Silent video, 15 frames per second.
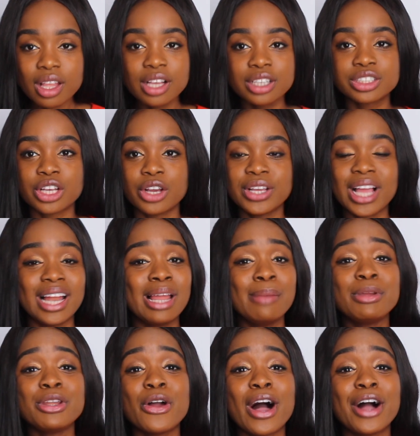So yeah, let
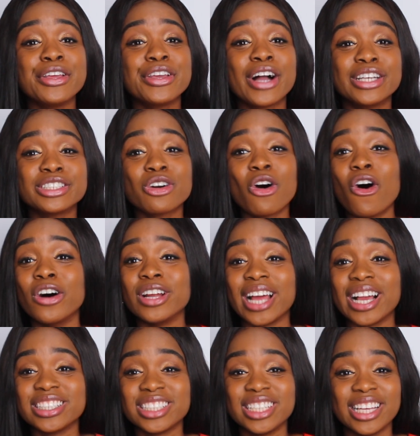me know how you guys got on
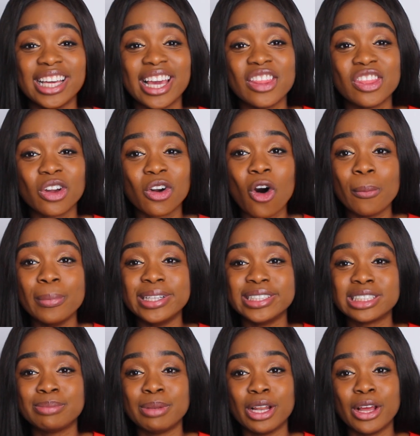actually in the
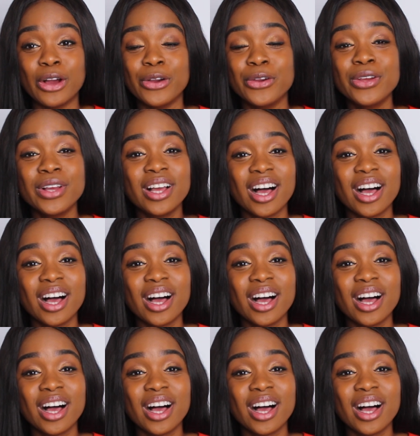comments below.